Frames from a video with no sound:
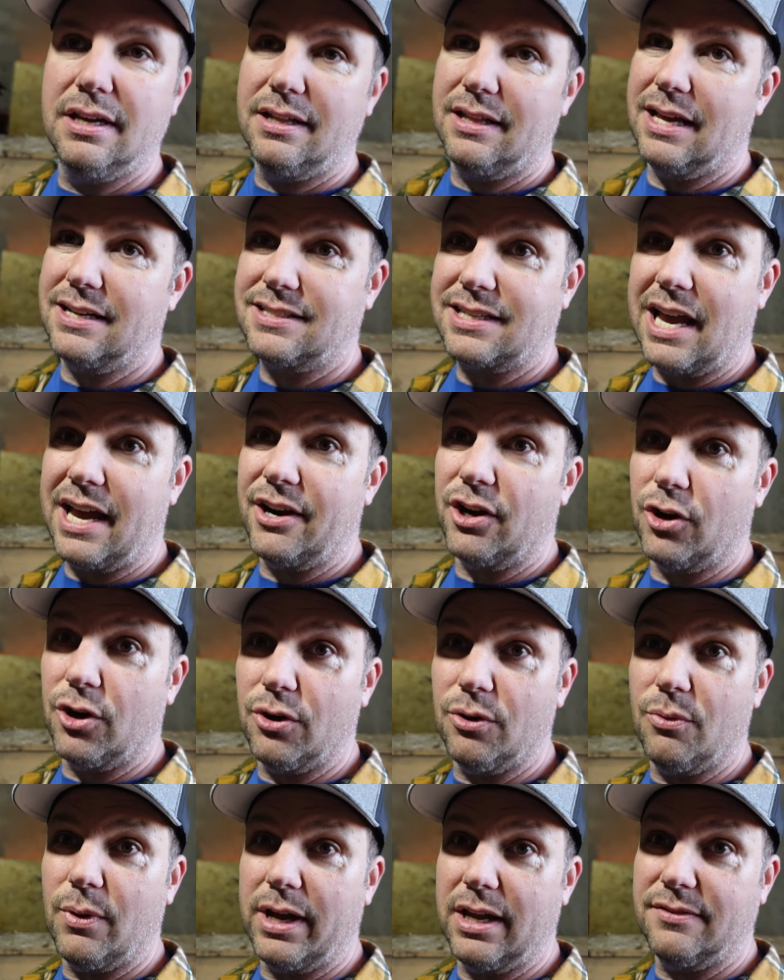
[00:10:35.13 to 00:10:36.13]
That's kind of
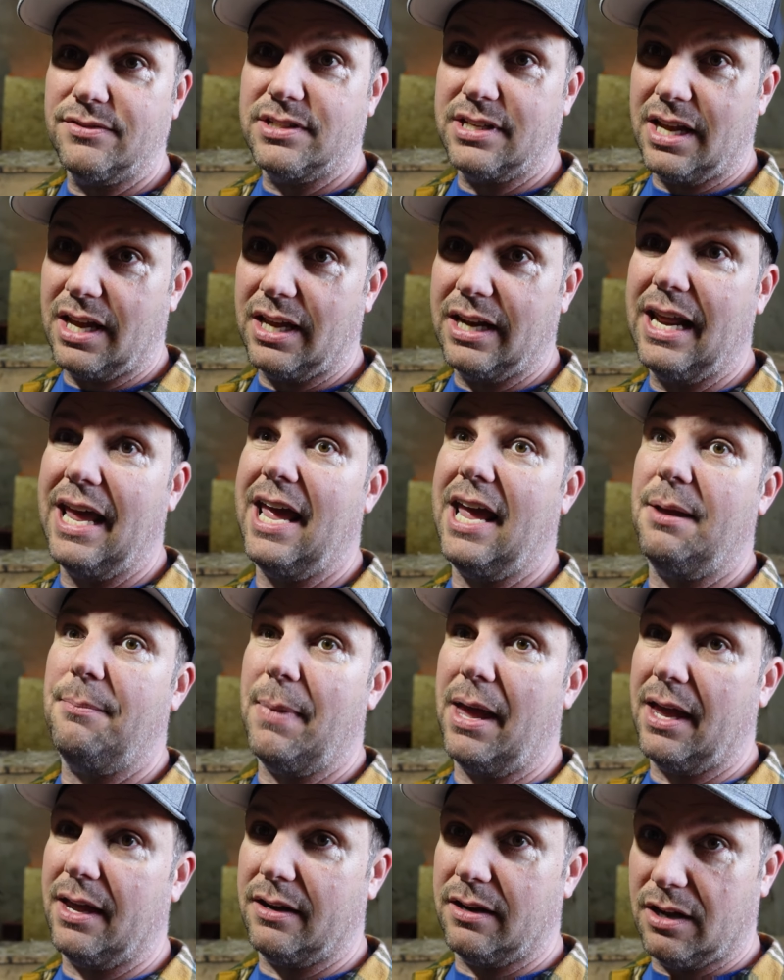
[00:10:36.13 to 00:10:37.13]
her way of saying, hey
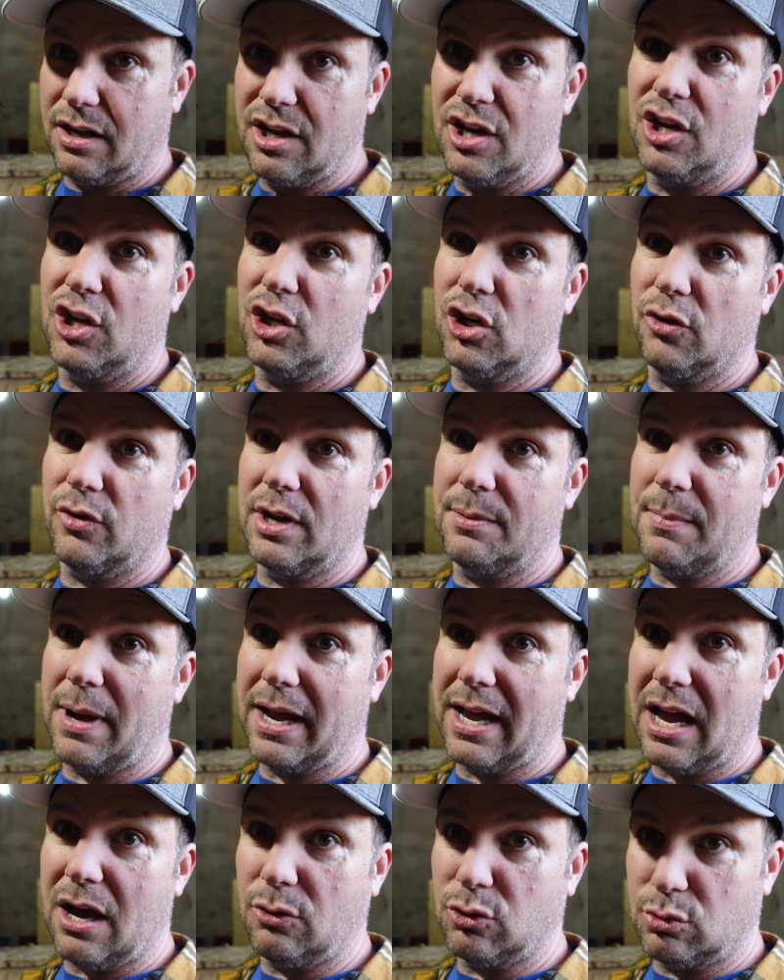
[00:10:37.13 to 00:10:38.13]
man, you're in my
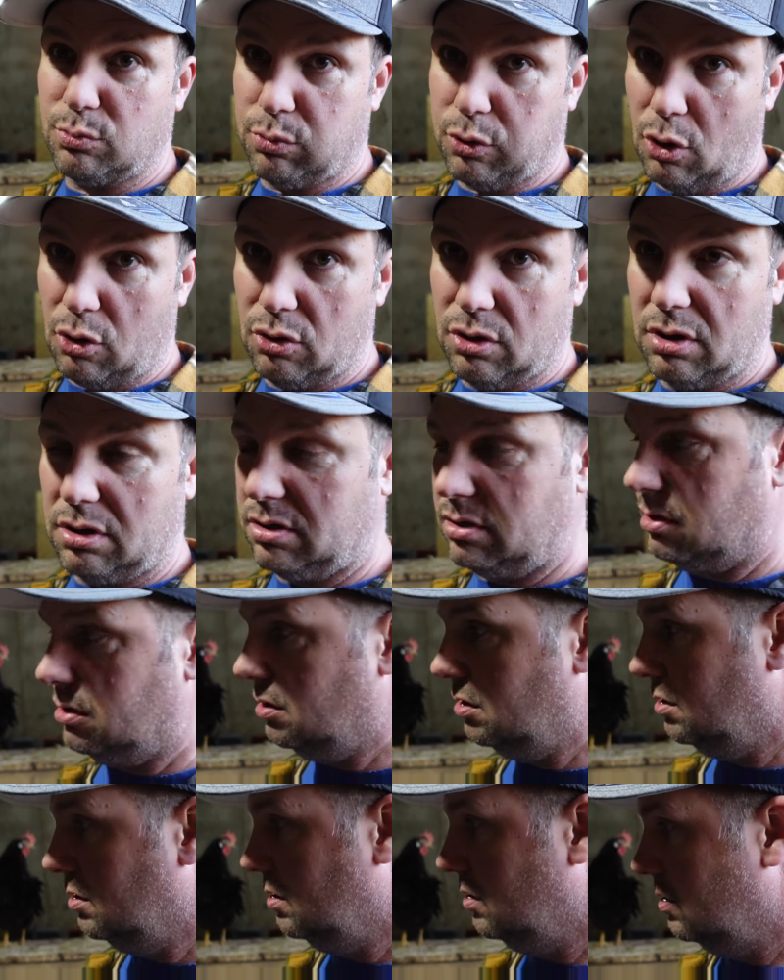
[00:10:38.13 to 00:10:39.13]
house, bro.
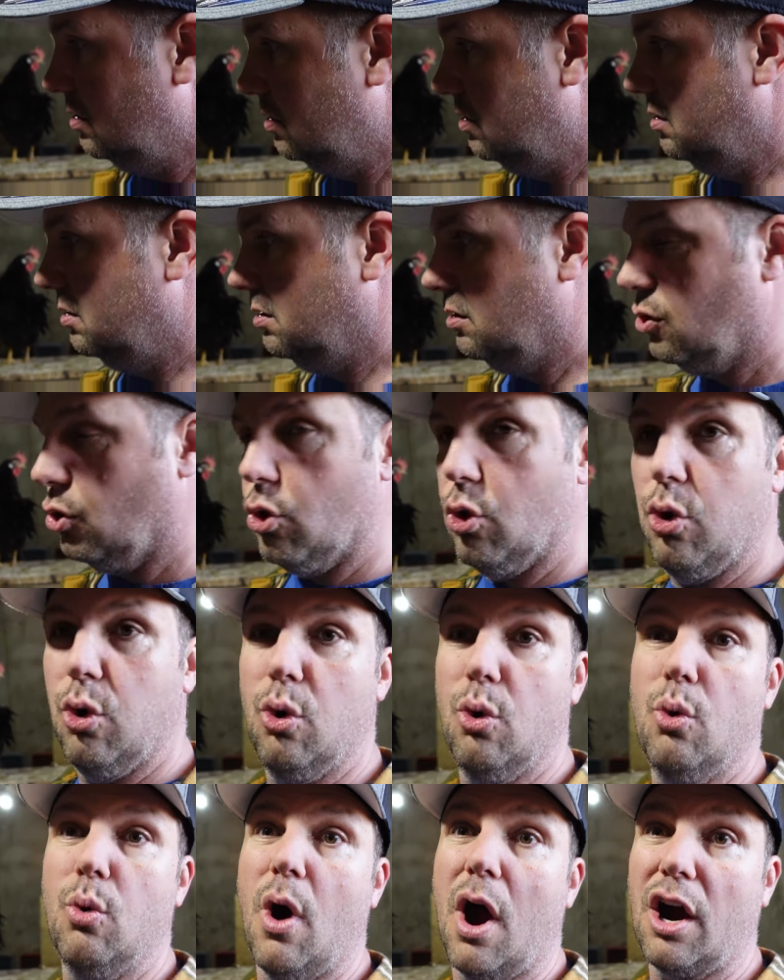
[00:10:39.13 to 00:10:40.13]

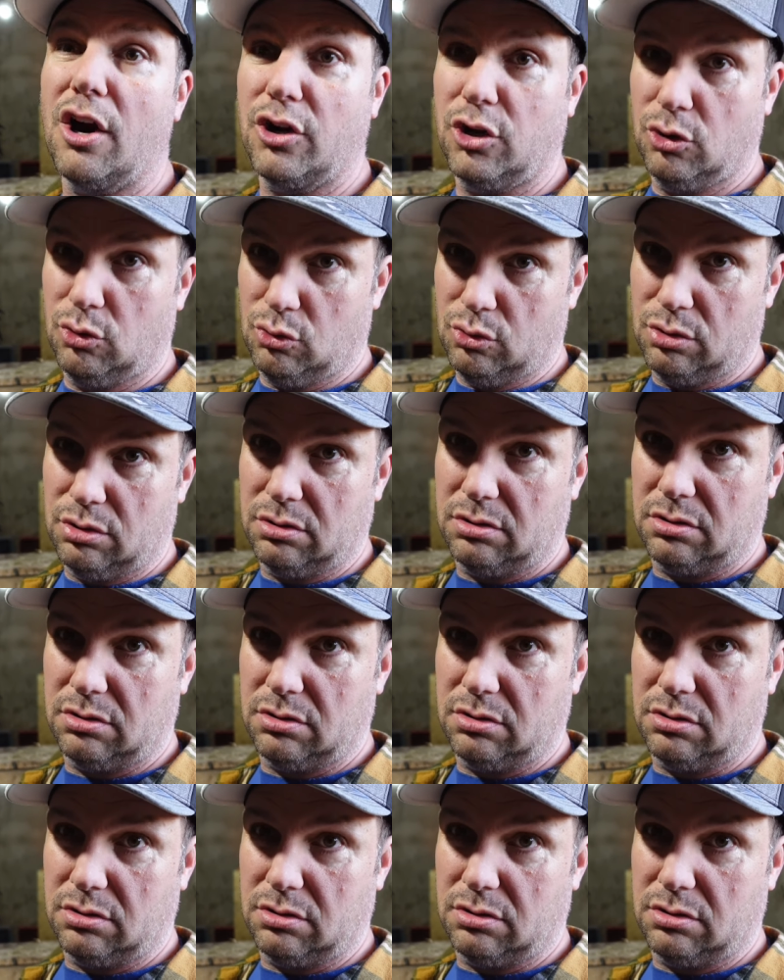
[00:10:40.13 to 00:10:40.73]
Who are you?